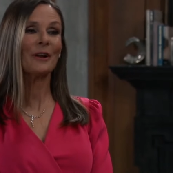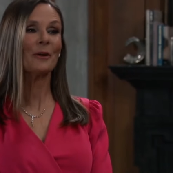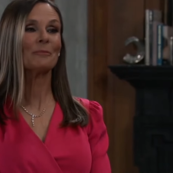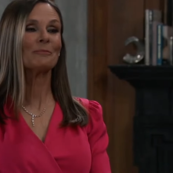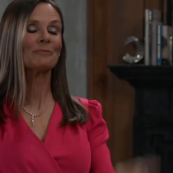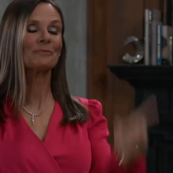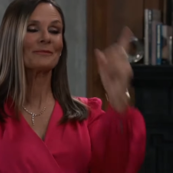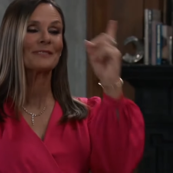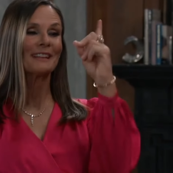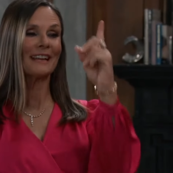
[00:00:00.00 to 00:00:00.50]
nope.
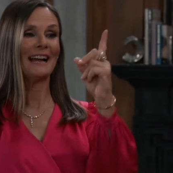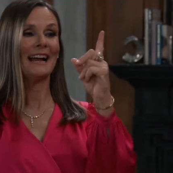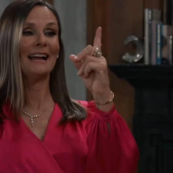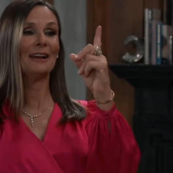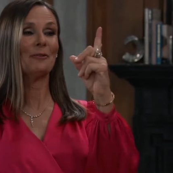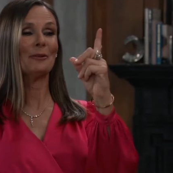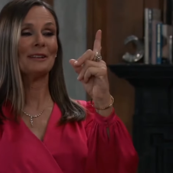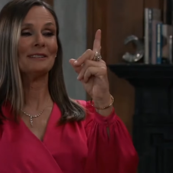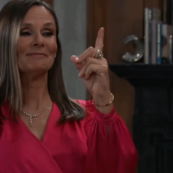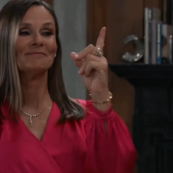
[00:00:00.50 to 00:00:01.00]

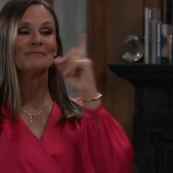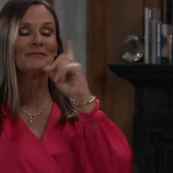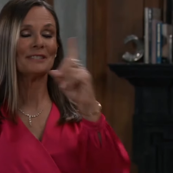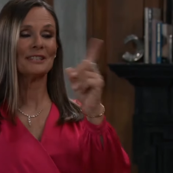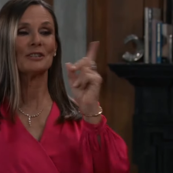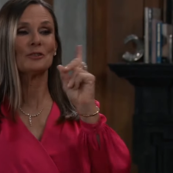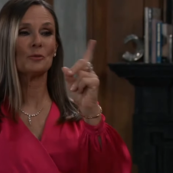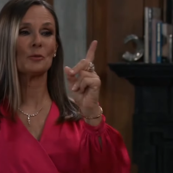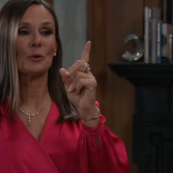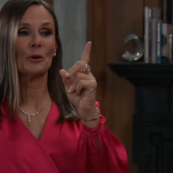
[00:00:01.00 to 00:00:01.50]
I win.
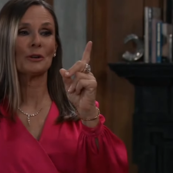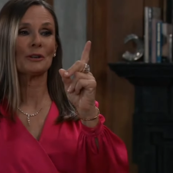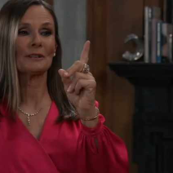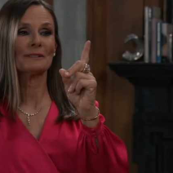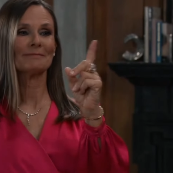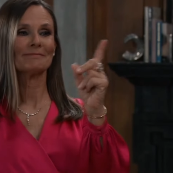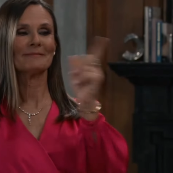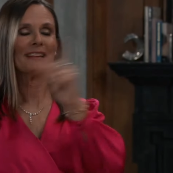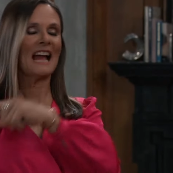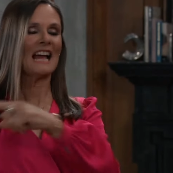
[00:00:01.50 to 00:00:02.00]
Didn't
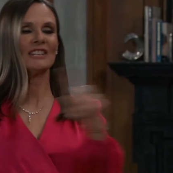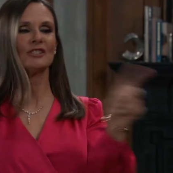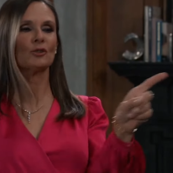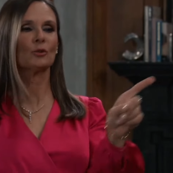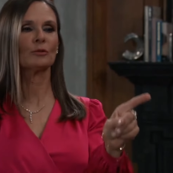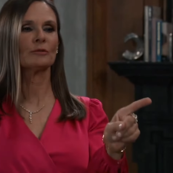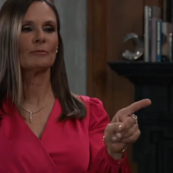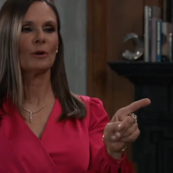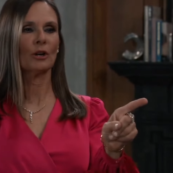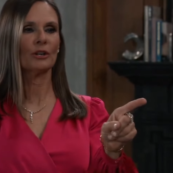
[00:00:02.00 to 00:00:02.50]
work. I
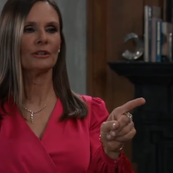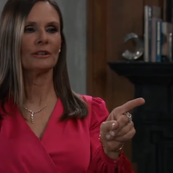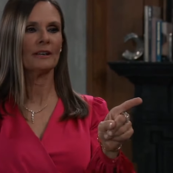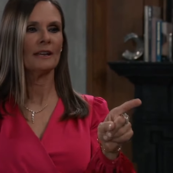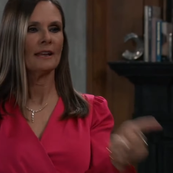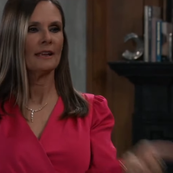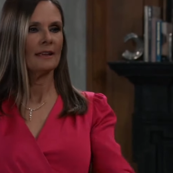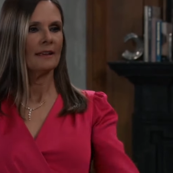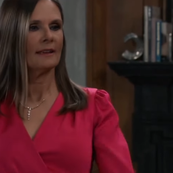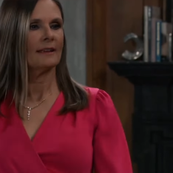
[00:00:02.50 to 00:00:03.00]
told
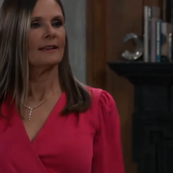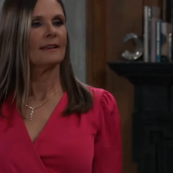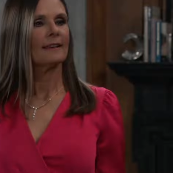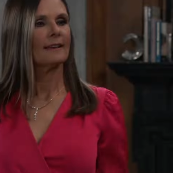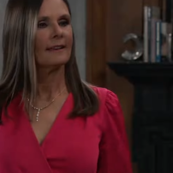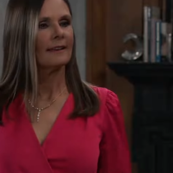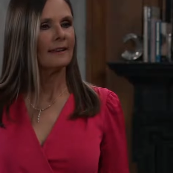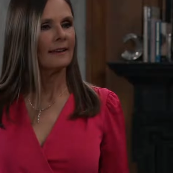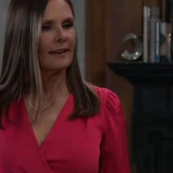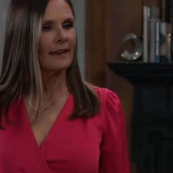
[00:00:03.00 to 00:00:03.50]
Martin
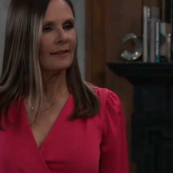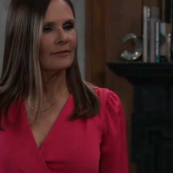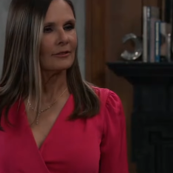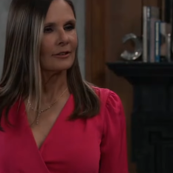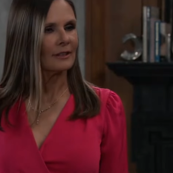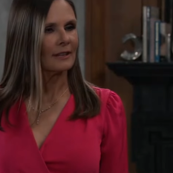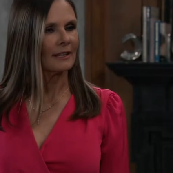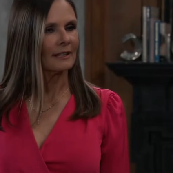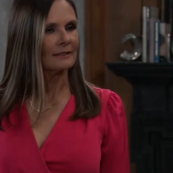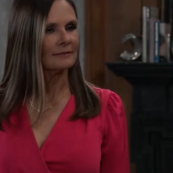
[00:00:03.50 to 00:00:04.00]

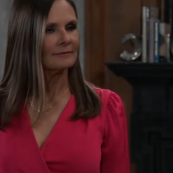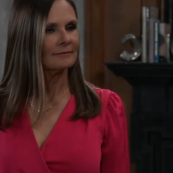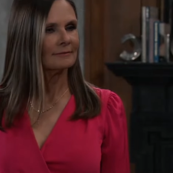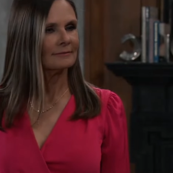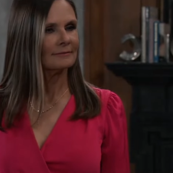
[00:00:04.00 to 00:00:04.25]
everything.